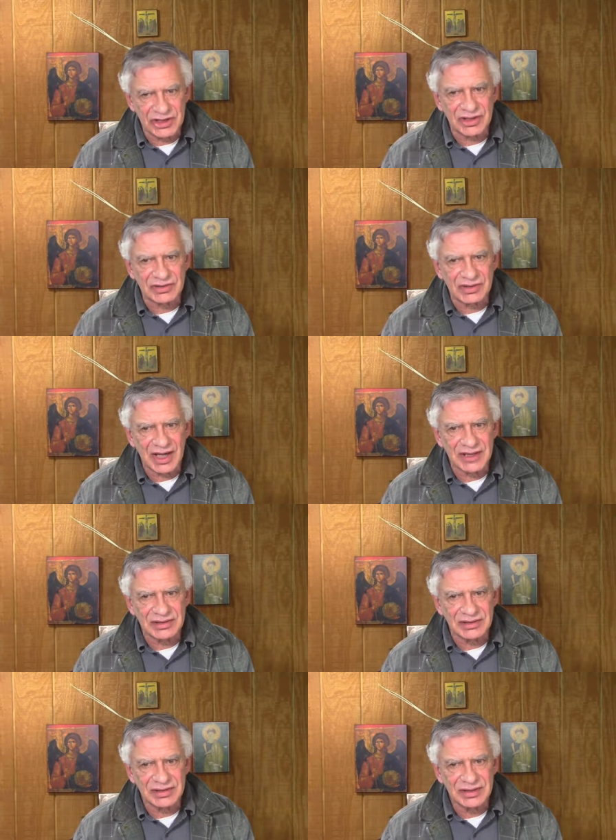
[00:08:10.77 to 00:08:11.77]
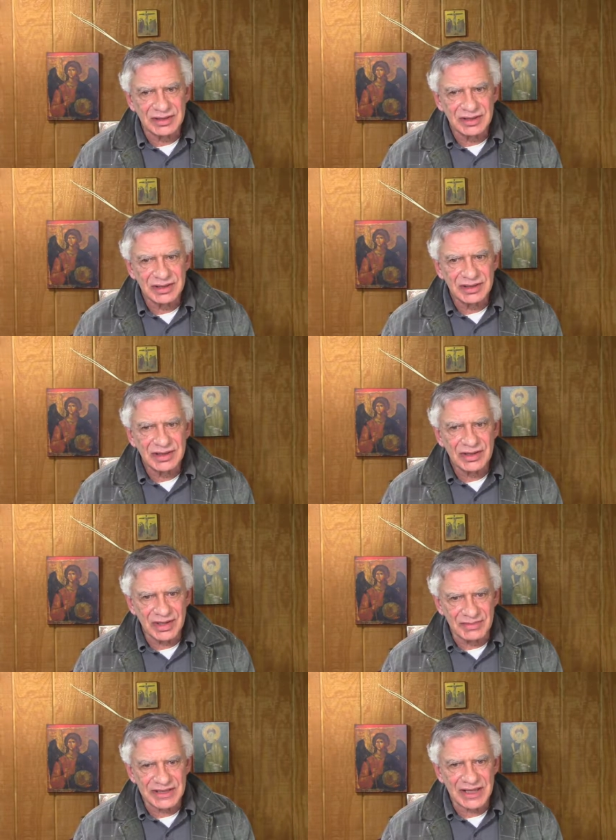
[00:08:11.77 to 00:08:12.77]
Jesus Christ,
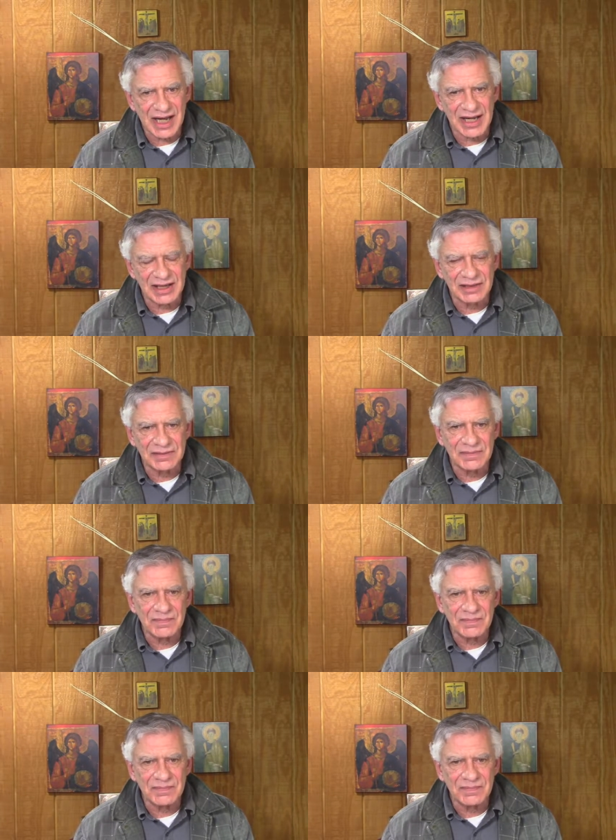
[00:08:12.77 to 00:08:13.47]
the Messiah.